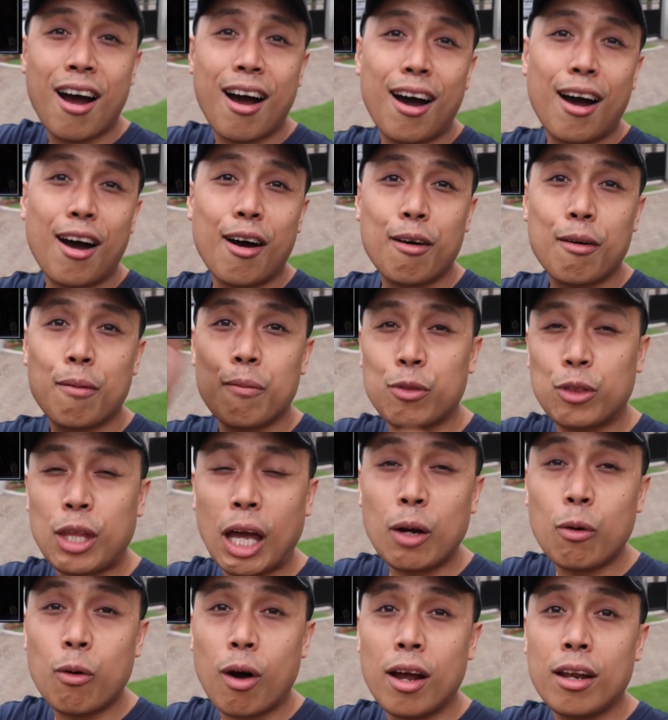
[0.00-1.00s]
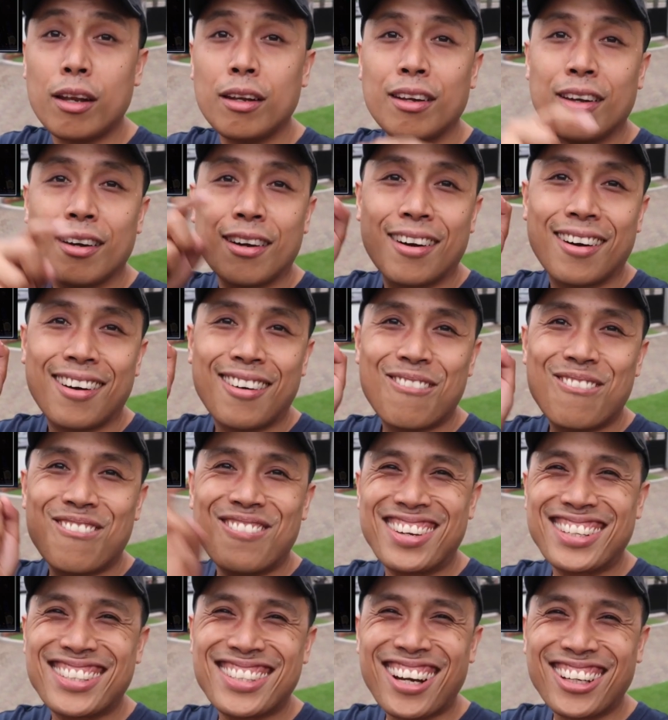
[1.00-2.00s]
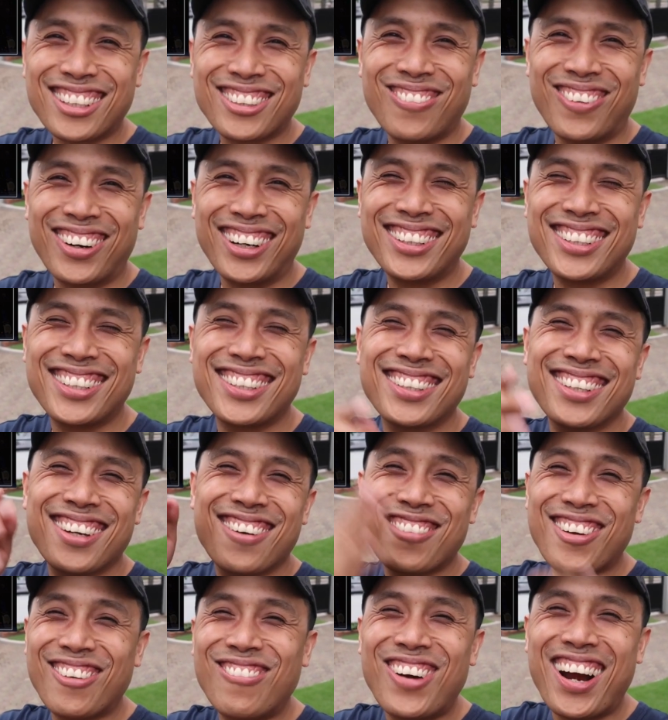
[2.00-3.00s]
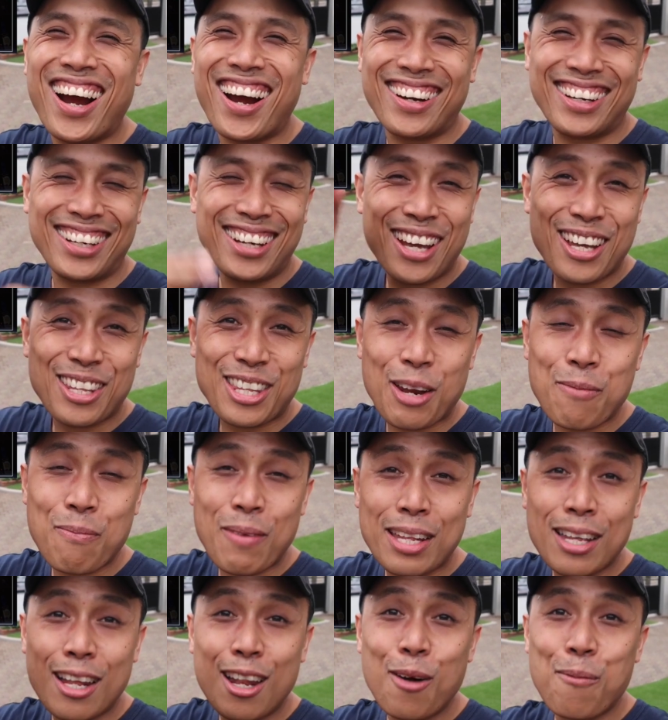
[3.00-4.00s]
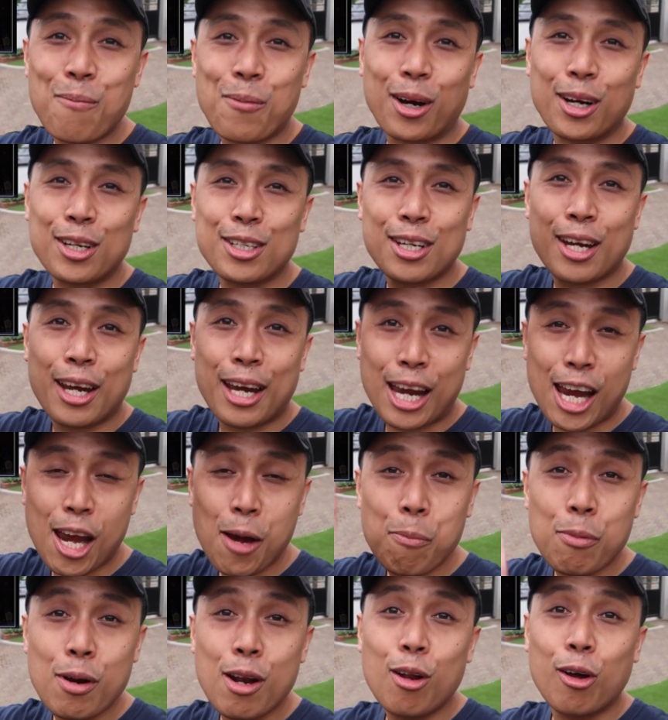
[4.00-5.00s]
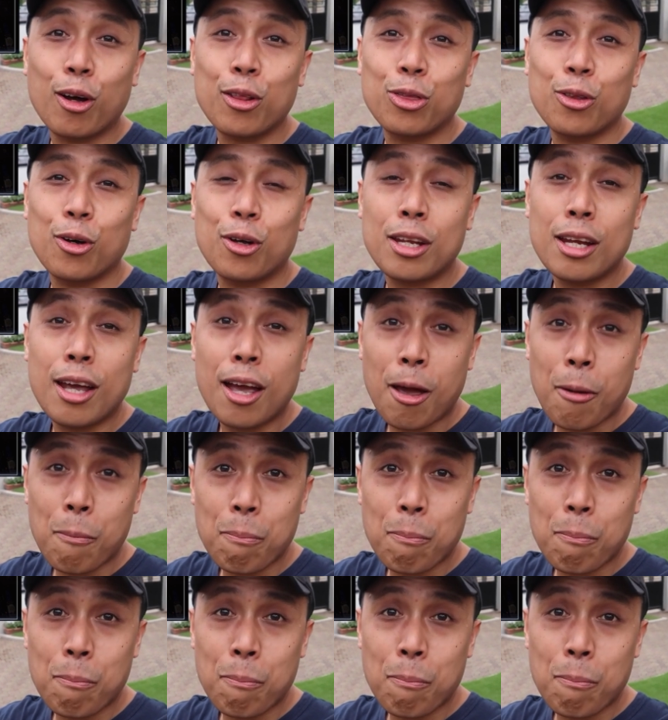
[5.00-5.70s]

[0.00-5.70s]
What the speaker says: Taiwan, Stock Smarts, February. Then Manila, March. April, London.